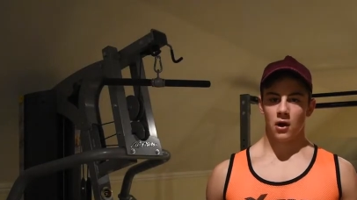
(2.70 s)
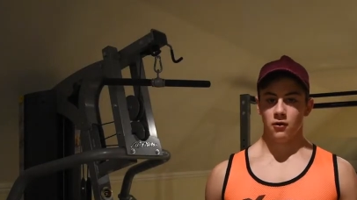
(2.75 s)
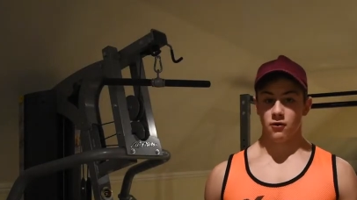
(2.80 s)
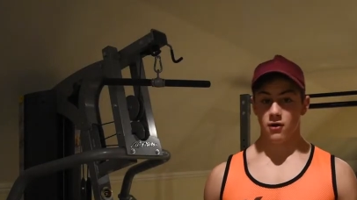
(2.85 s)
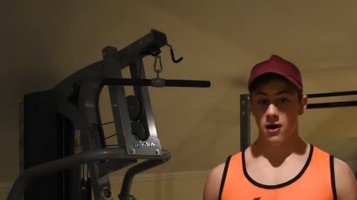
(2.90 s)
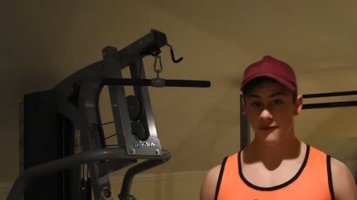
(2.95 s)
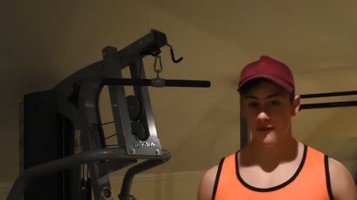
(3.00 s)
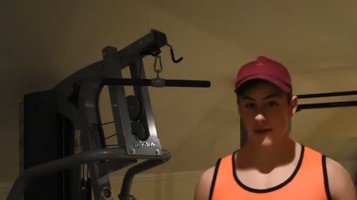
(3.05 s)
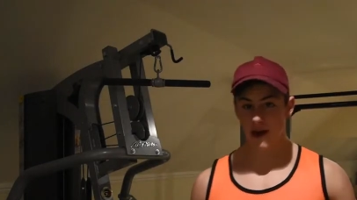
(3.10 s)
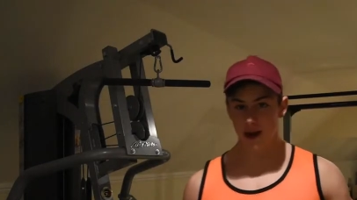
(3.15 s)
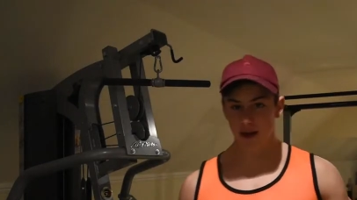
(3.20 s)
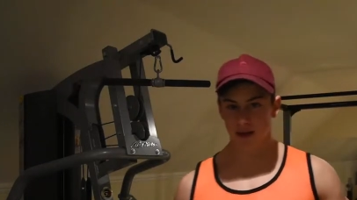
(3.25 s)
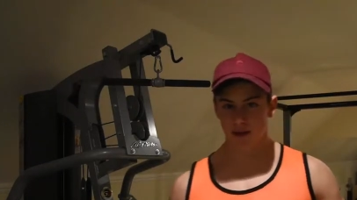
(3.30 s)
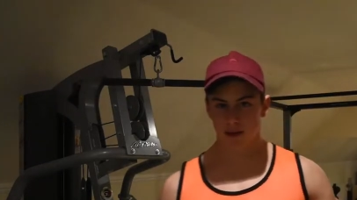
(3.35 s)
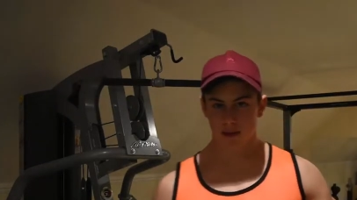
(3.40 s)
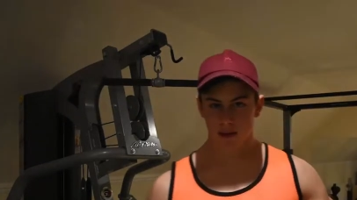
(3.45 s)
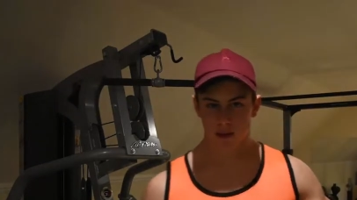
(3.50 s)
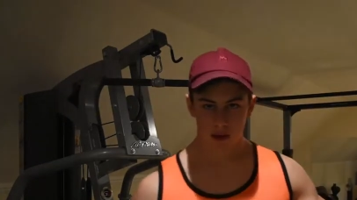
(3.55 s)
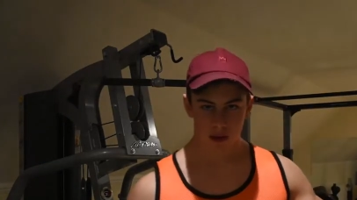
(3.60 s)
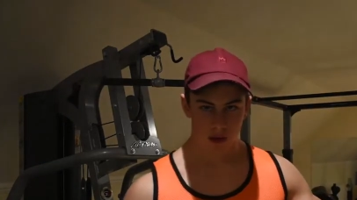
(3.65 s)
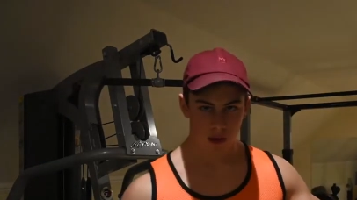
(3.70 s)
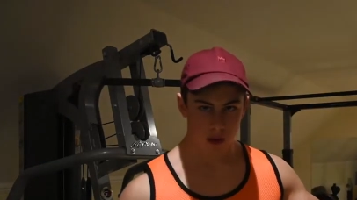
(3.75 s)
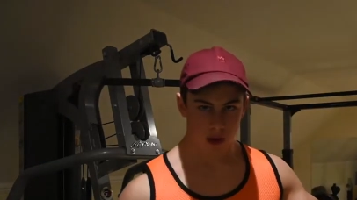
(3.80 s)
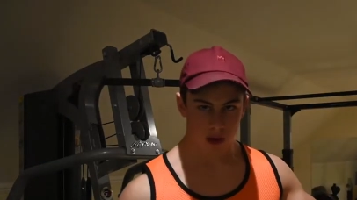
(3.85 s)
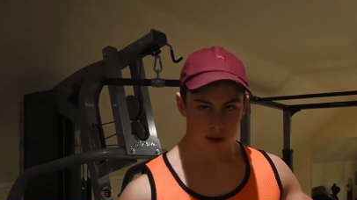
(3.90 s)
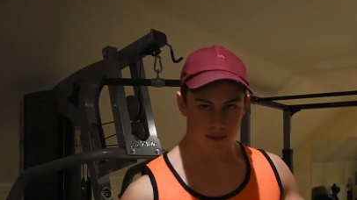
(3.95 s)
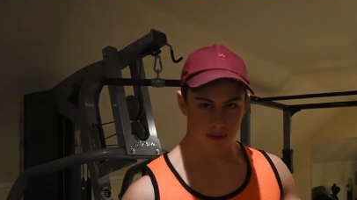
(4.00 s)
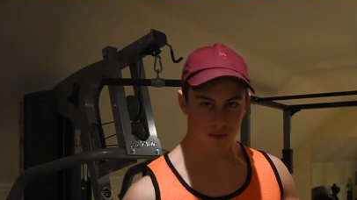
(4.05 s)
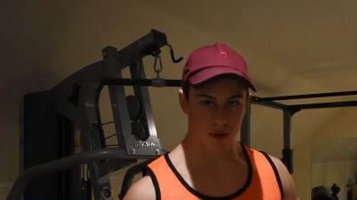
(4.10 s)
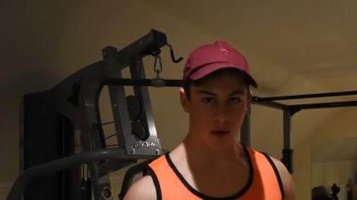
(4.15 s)
Right, fellas,
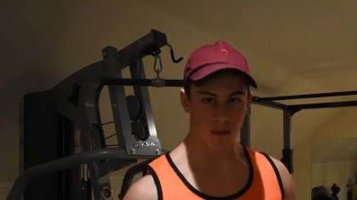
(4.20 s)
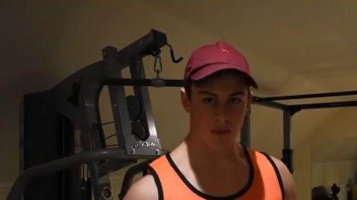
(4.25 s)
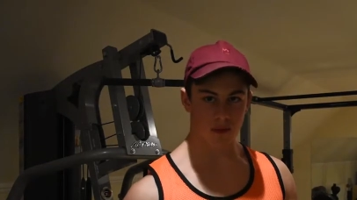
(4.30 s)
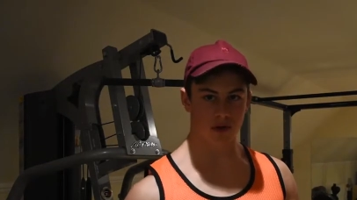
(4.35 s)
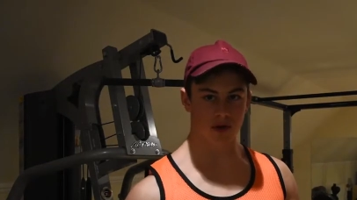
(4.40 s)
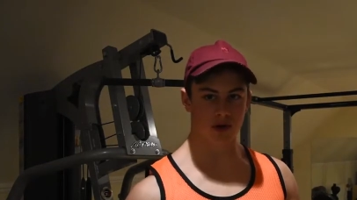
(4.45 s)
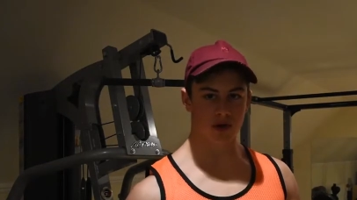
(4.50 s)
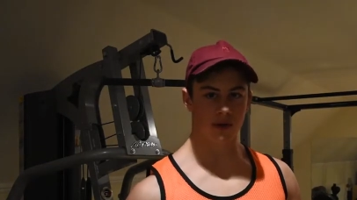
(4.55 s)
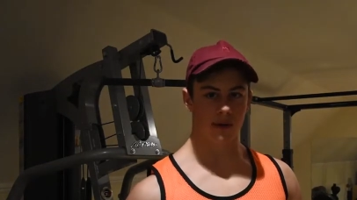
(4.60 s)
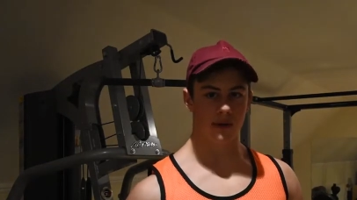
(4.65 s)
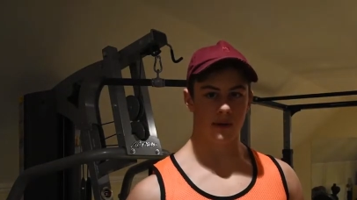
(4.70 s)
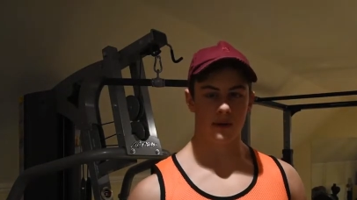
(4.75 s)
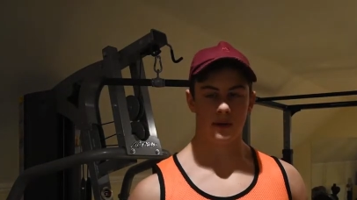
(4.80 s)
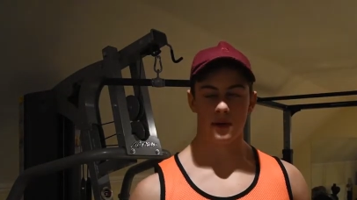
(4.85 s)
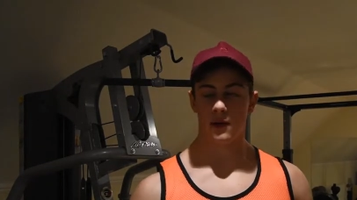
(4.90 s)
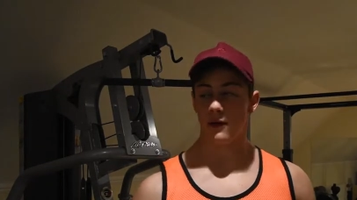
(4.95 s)
Tom Rogerson